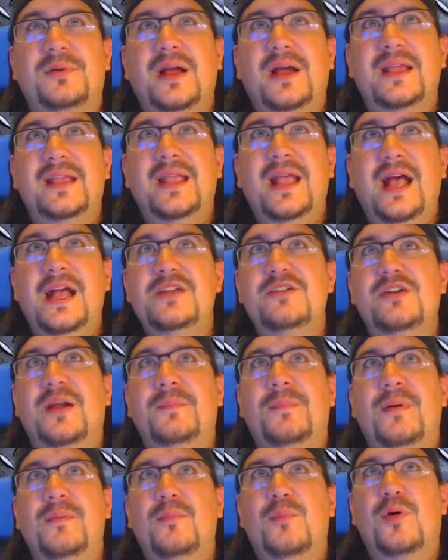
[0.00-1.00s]

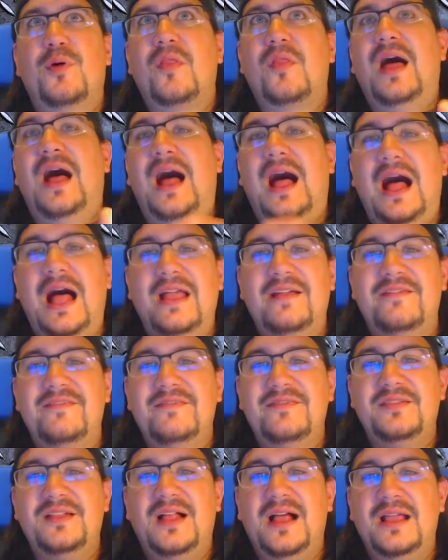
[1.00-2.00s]
Kendrick, but more of the high
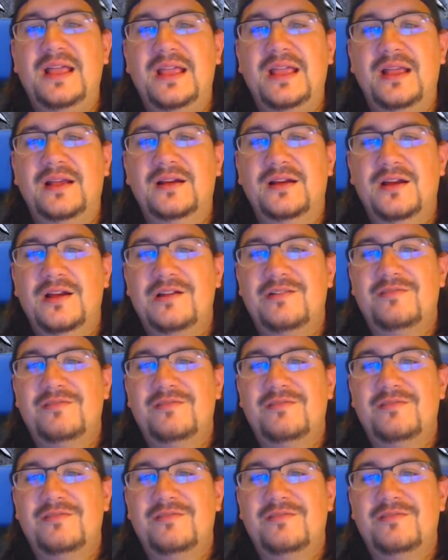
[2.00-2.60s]
flying